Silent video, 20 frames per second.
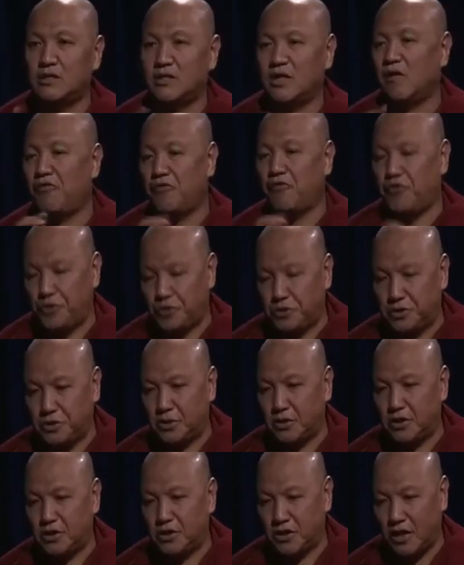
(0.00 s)
selfish,
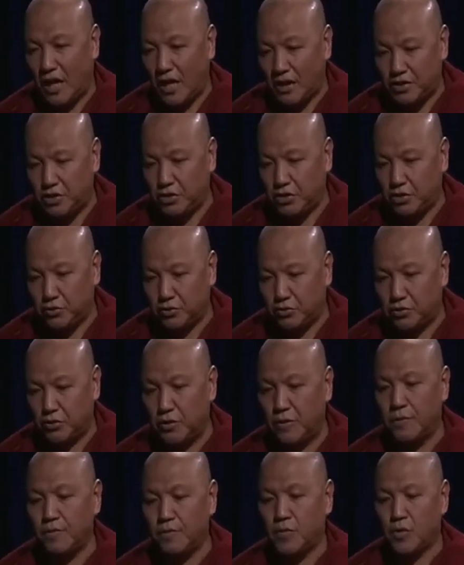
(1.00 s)
this attitude
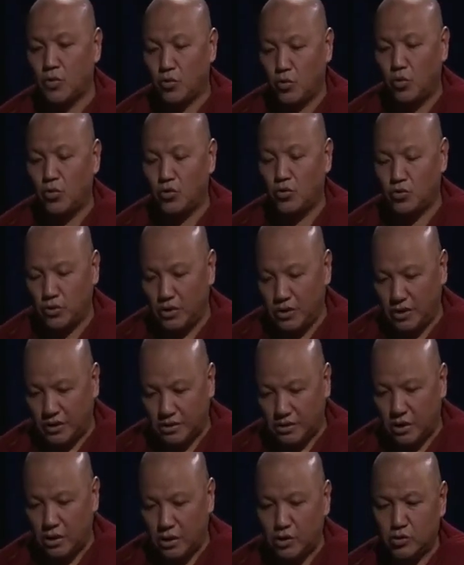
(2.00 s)
caused
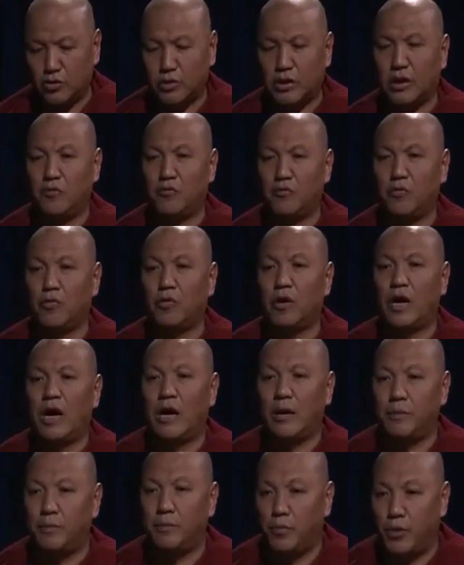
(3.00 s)
this. So therefore,
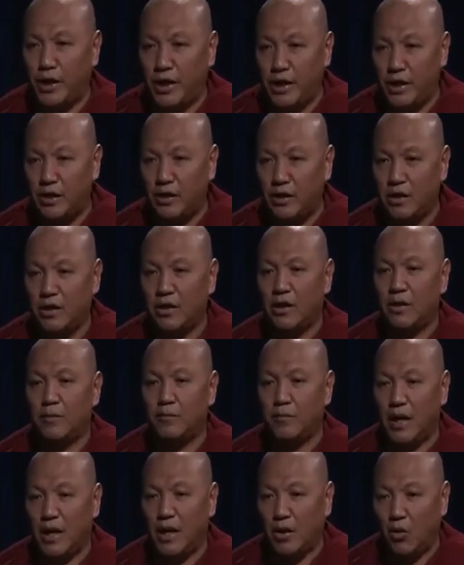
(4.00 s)
I pray,
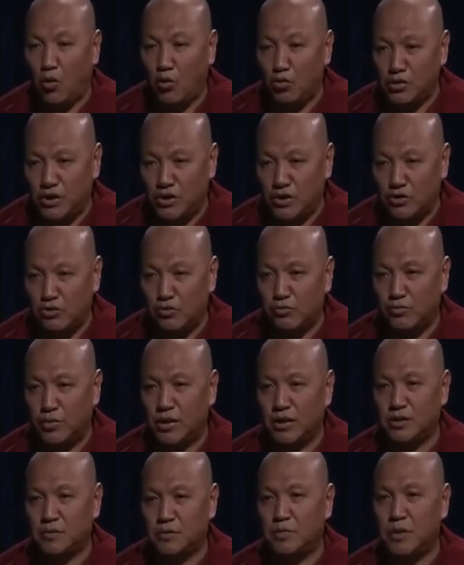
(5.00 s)
may all sentient
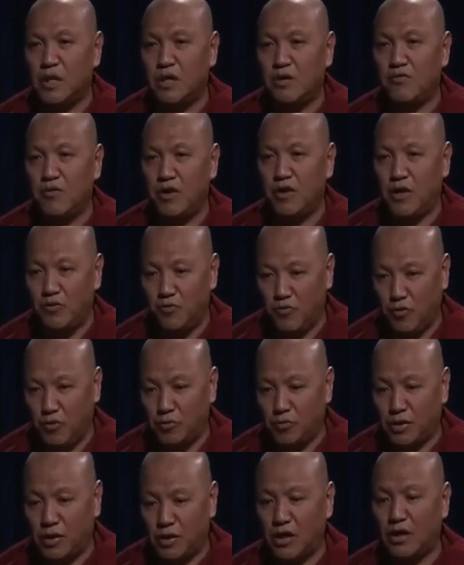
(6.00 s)
beings be free
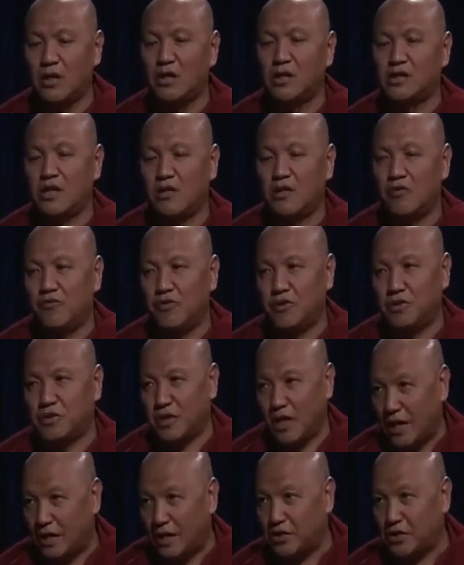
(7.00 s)
from the selfish
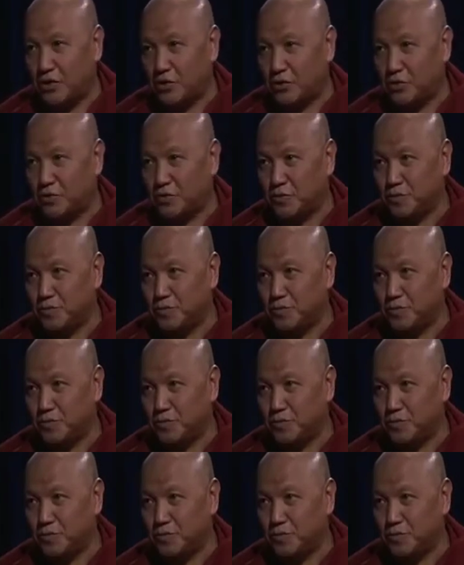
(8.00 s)
attitude.